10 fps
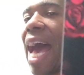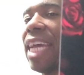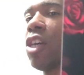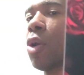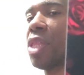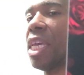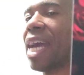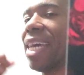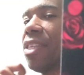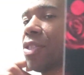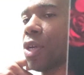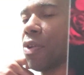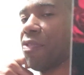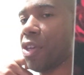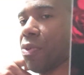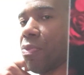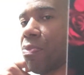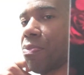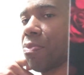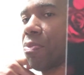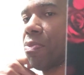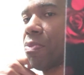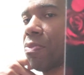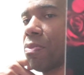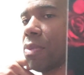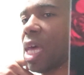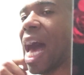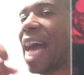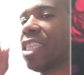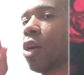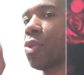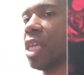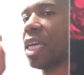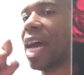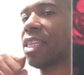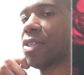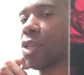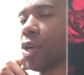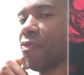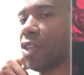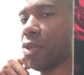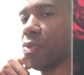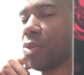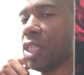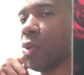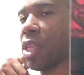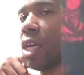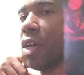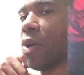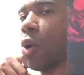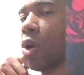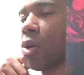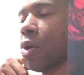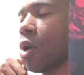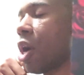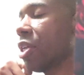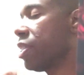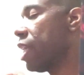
I don't think I deserve you. I don't think I deserve you, is what the oracle card